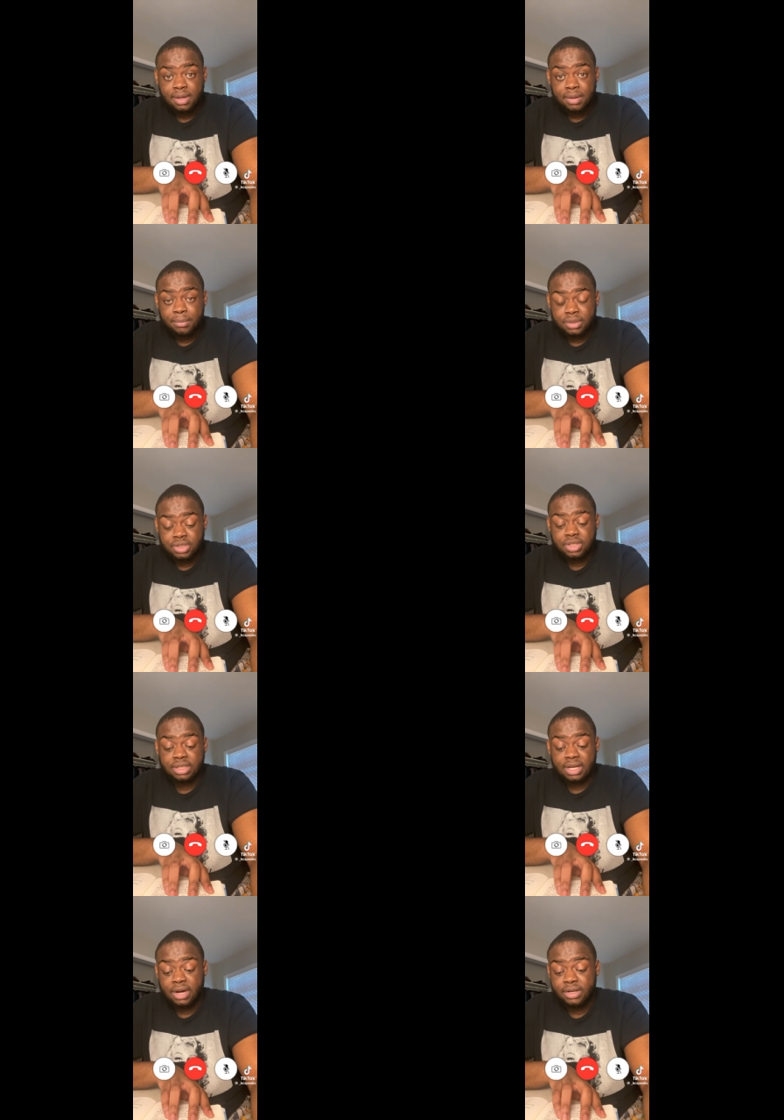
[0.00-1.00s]
but she
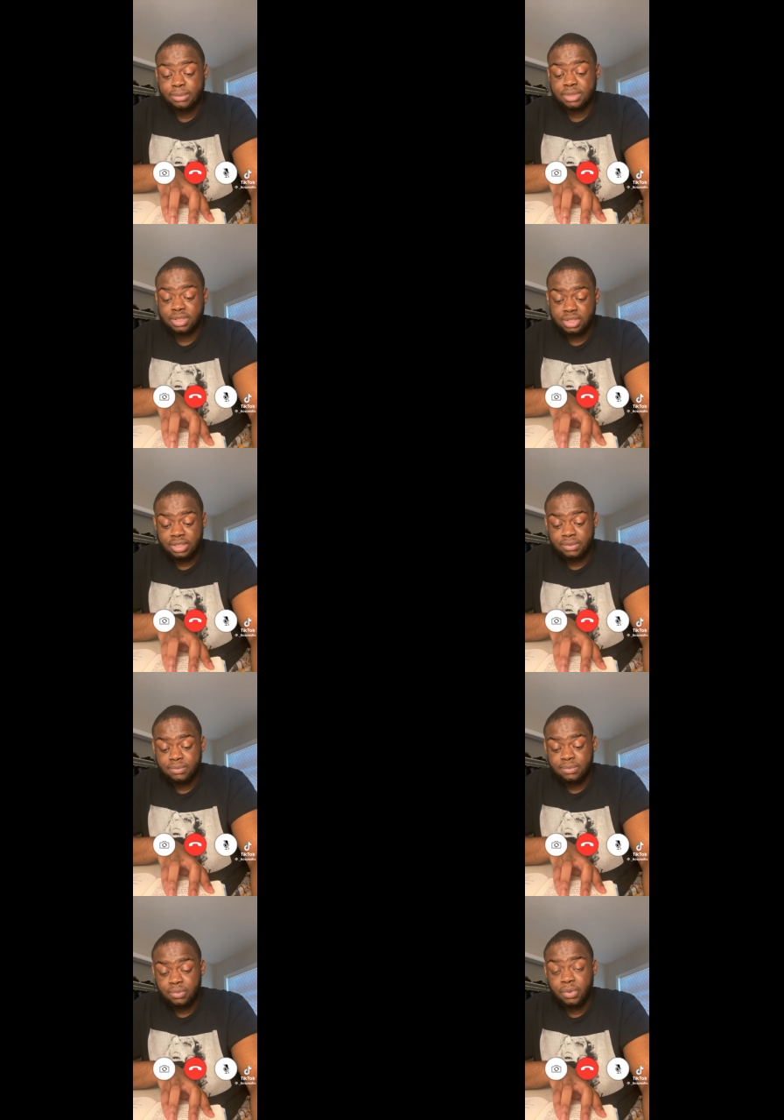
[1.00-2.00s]
allowed him to cheat
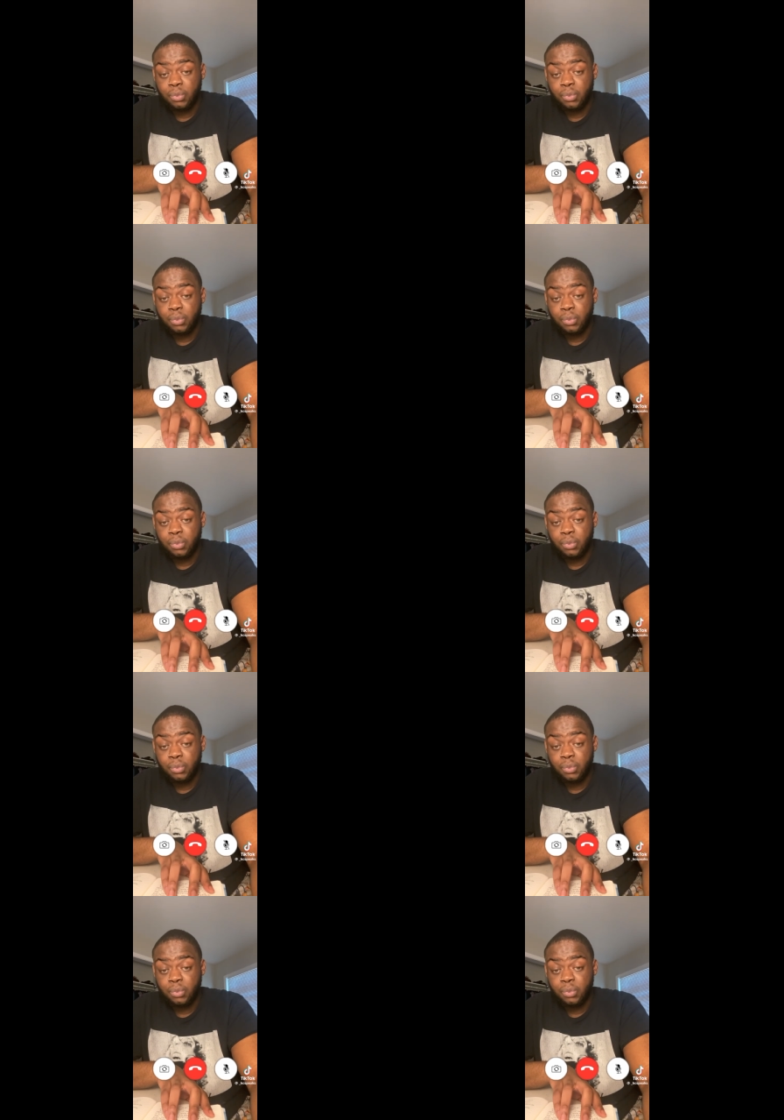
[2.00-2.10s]
with